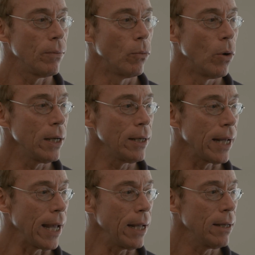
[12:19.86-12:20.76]
one
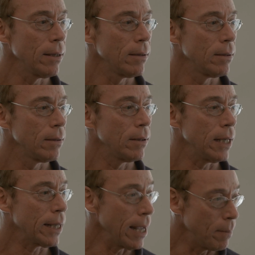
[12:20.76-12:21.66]
day
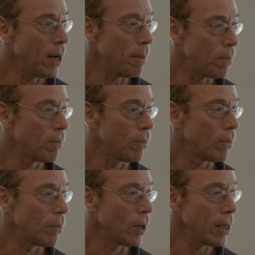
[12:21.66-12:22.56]
it came up
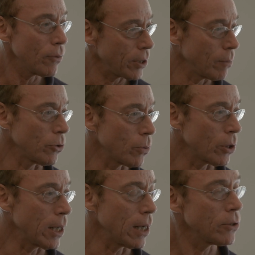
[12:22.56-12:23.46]
what else I was
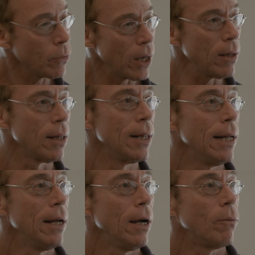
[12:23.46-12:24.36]
working on. I said, well,
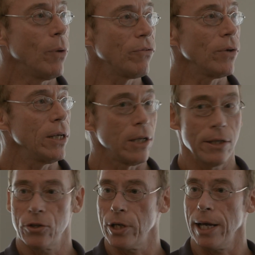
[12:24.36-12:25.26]
we've
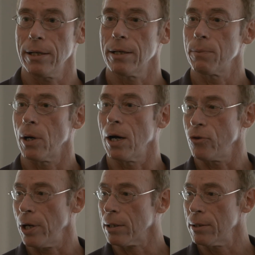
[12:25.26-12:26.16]
initiated a
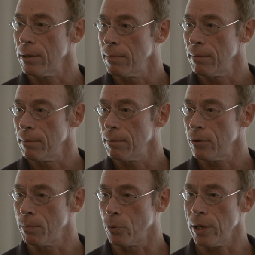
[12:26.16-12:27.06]
project
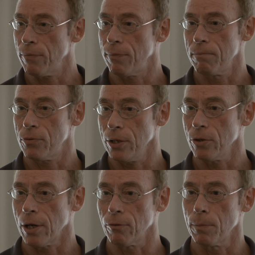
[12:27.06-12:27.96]
to brief
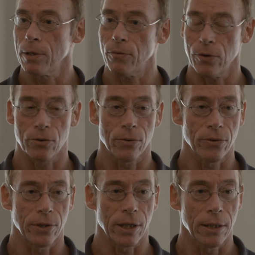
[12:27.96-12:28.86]
senior government
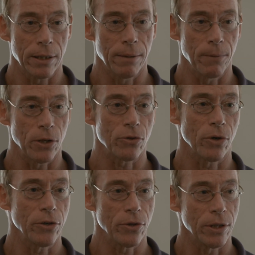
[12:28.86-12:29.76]
officials in the Clinton
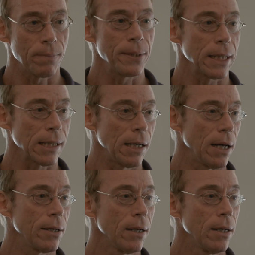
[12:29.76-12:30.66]
administration and the
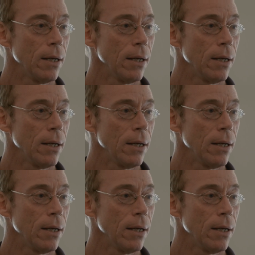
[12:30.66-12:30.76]
Pentagon